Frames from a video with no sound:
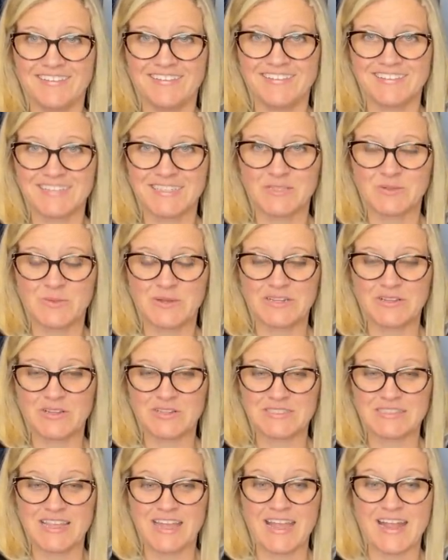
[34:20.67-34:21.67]
This is what it
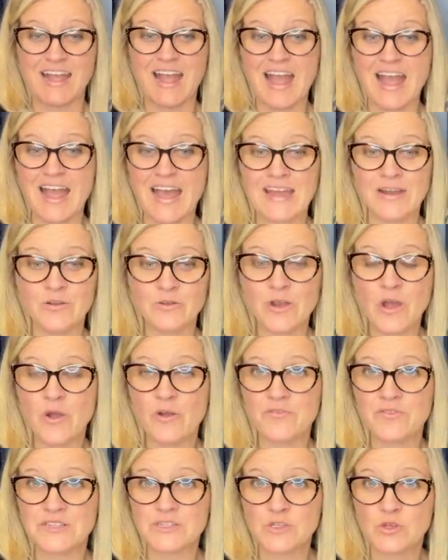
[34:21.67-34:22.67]
looks like. I don't
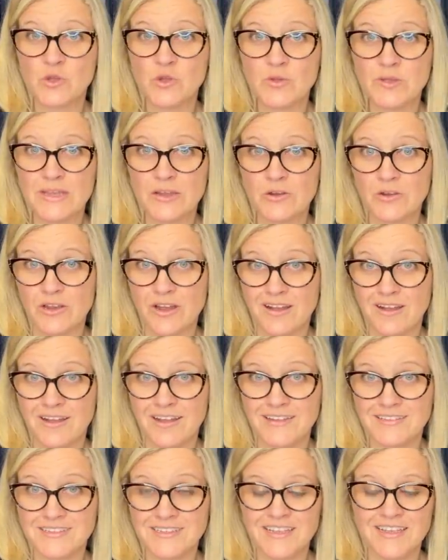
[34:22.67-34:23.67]
know if it's Coogi or
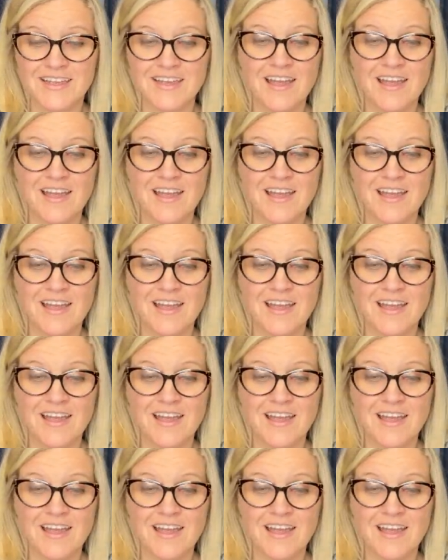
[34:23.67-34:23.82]
not.